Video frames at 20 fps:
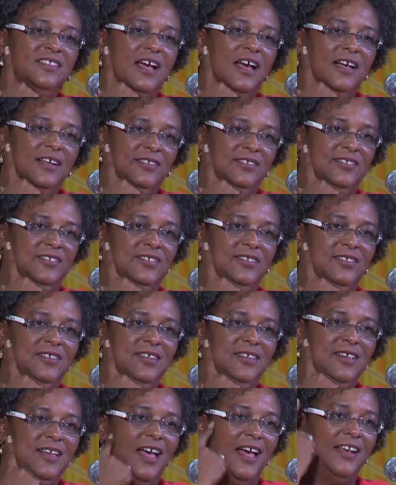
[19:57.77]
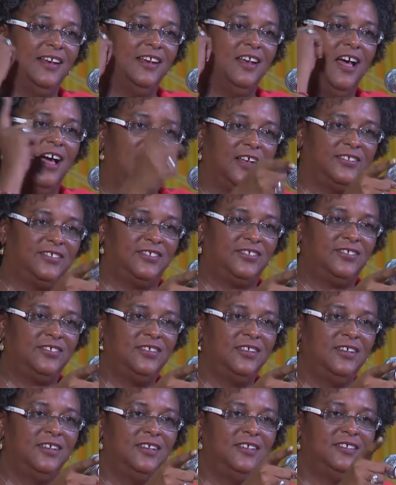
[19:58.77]
to us and us
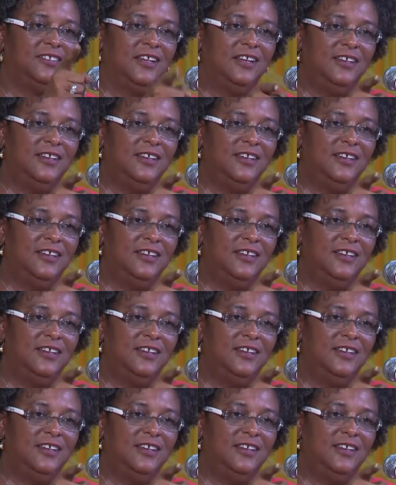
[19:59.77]
to